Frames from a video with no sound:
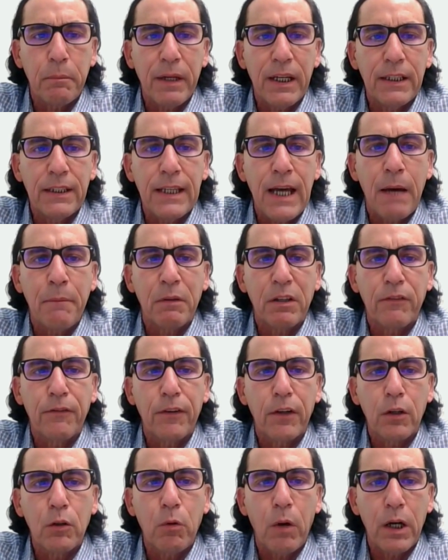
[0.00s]
pandemic
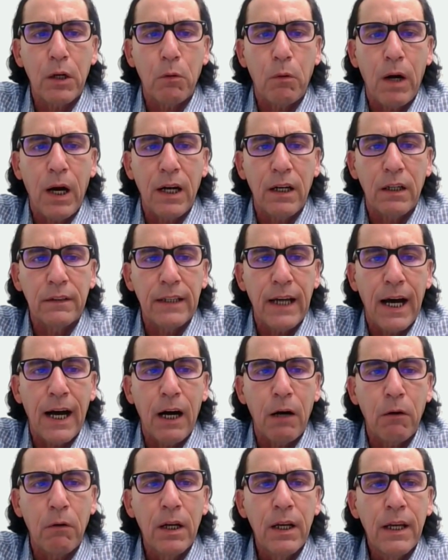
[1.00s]
for quite a while
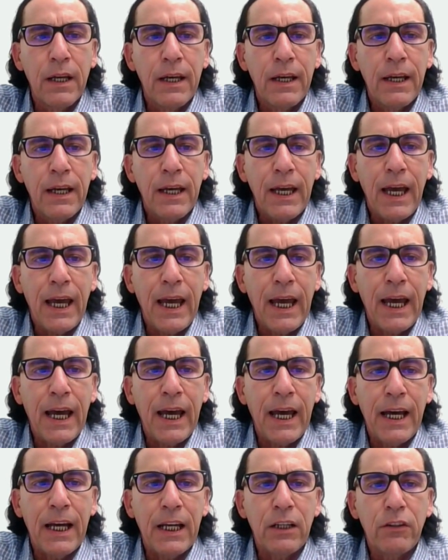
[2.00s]
now.
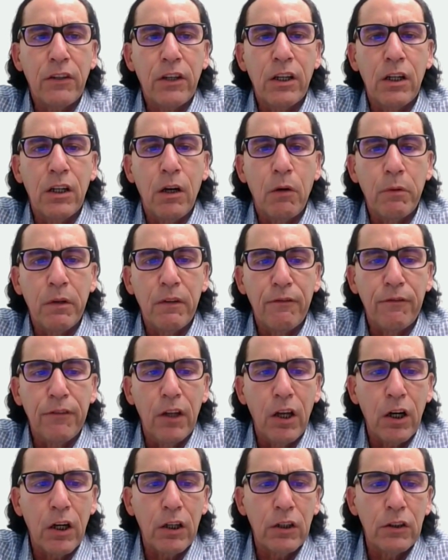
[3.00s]
And, you know, we've
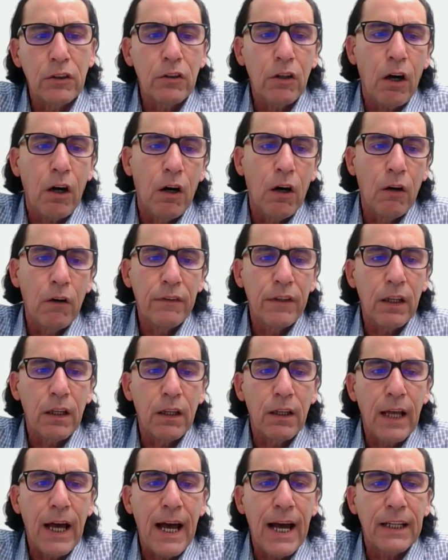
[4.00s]
learned over the
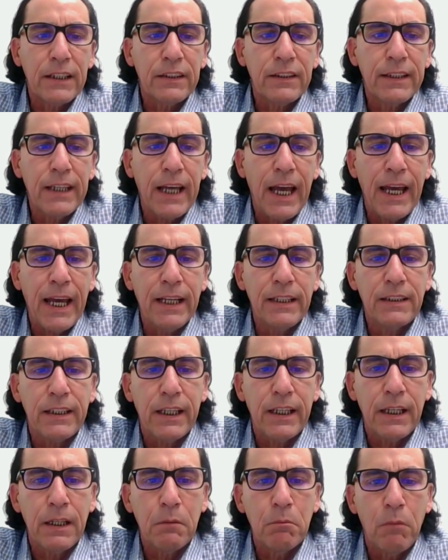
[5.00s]
last
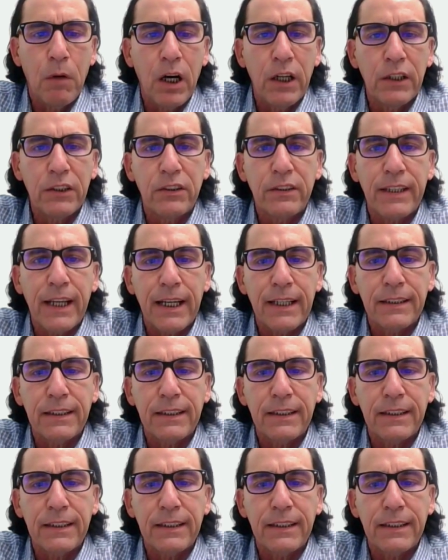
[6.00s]
18 months to